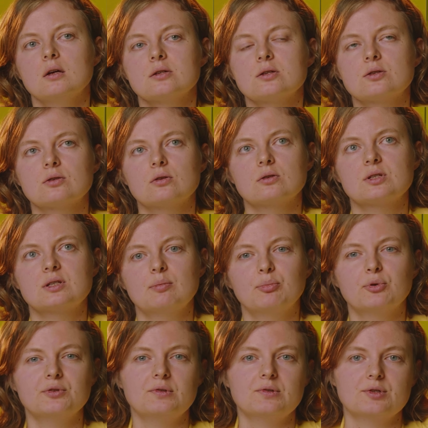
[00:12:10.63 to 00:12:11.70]
So
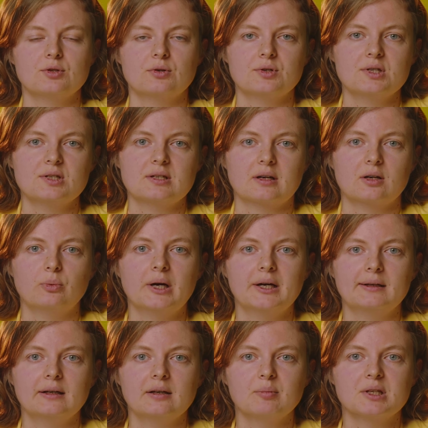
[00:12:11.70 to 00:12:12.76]
support resources are
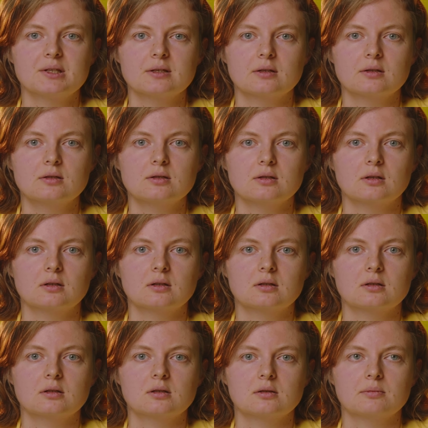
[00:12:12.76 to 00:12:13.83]
quite limited.
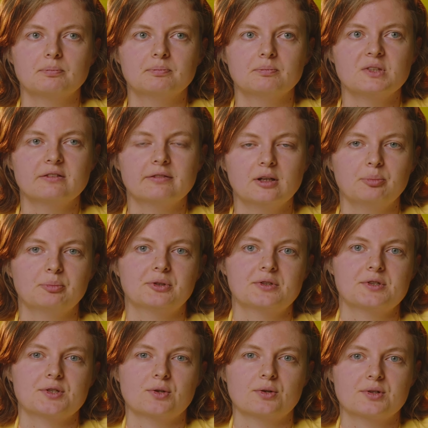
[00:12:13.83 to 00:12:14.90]
Development
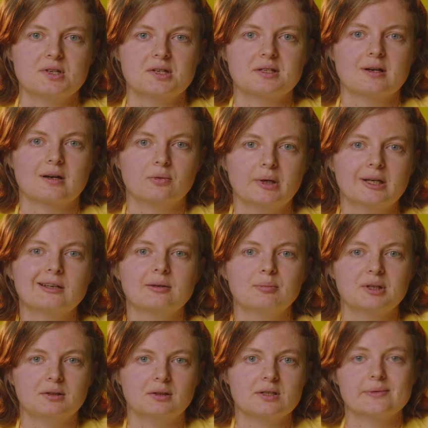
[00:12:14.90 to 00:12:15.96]
resources are quite
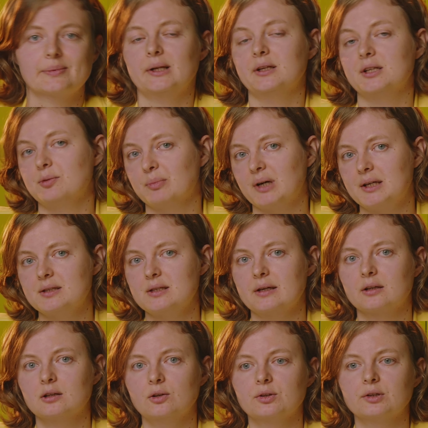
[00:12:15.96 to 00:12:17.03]
limited as well. It might
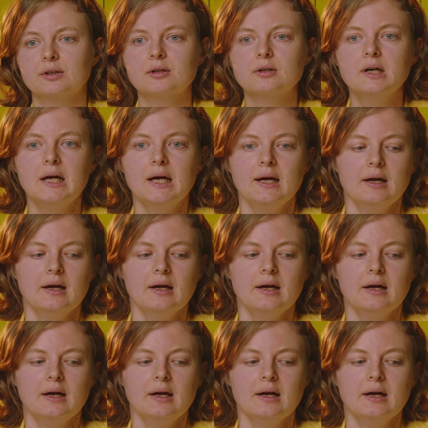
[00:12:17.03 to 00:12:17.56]
take longer.